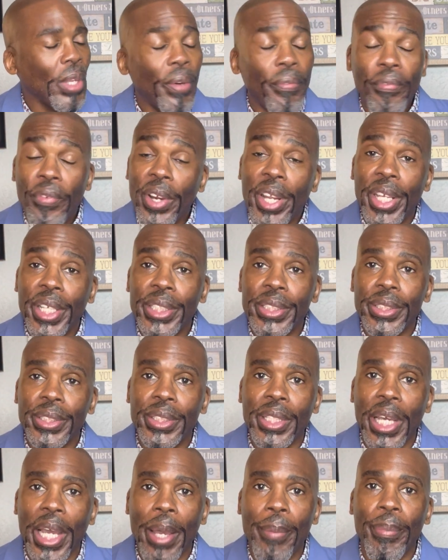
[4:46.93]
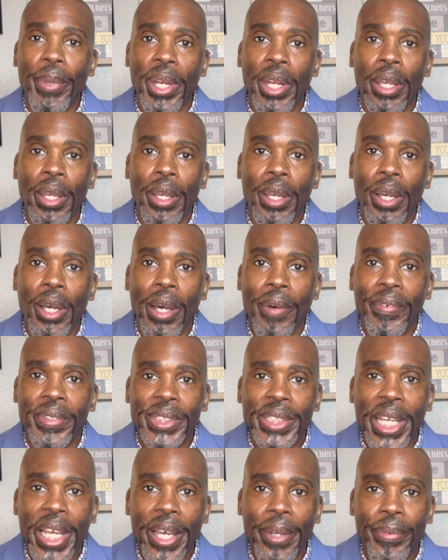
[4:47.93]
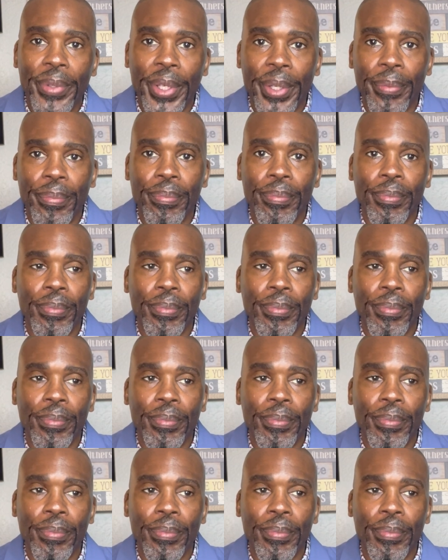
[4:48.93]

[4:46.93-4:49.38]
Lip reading: Friends. How many of us have them?